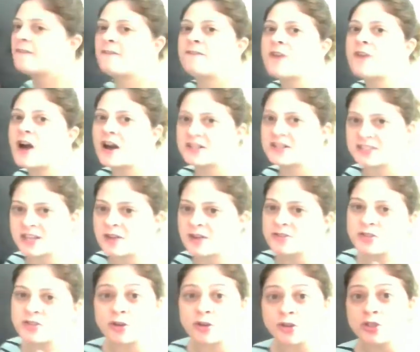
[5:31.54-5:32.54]
f sound.
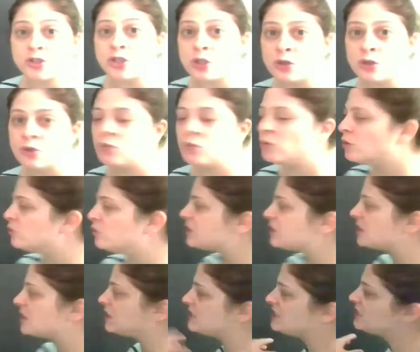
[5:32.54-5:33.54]
So there are two routes
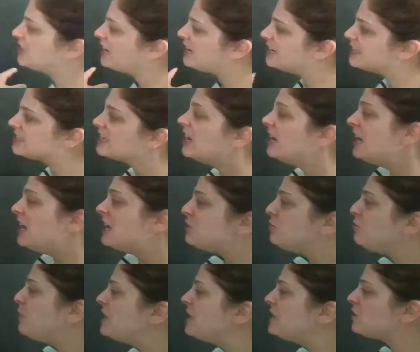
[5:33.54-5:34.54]
that this takes. It's
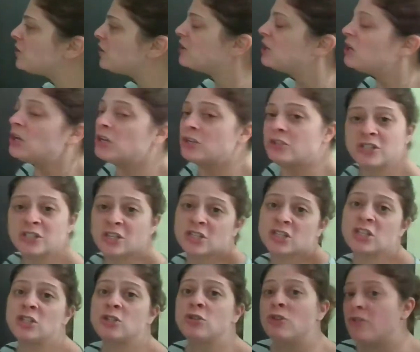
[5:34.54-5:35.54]
based on
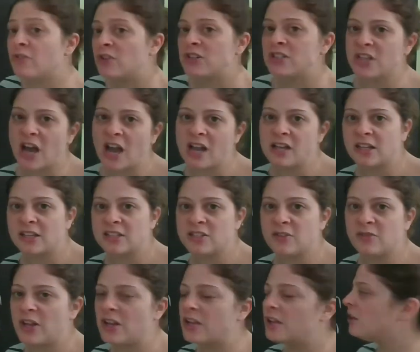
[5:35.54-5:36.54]
essentially two different dialects of
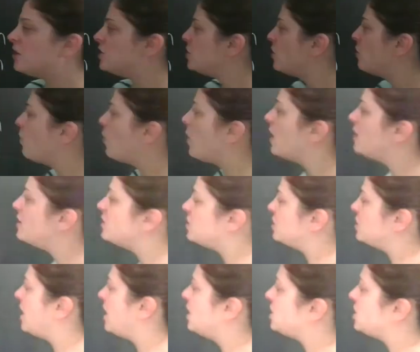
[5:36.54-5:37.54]
English. In one,
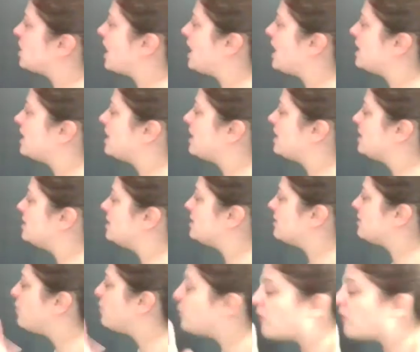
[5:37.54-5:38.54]
GH had this
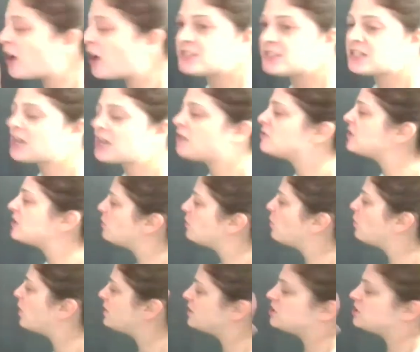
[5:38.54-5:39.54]
f sound. In
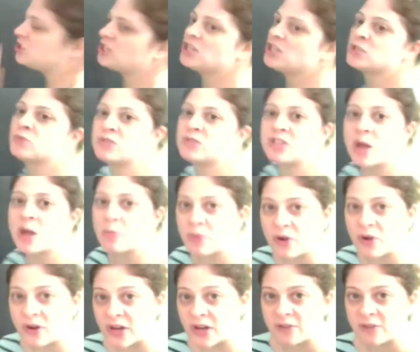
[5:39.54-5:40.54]
one, the GH was not
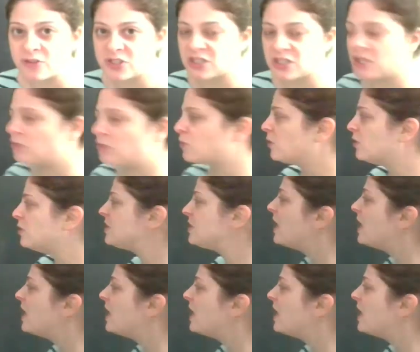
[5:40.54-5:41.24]
pronounced in words.